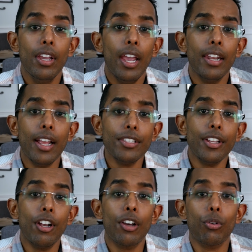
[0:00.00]
And as
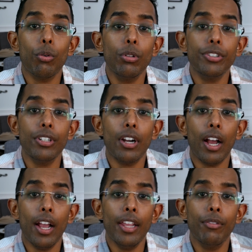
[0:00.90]
I got older,
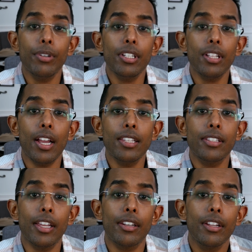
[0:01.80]
I realized
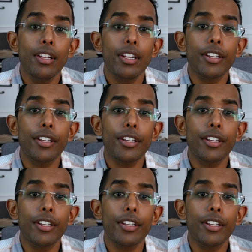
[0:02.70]
that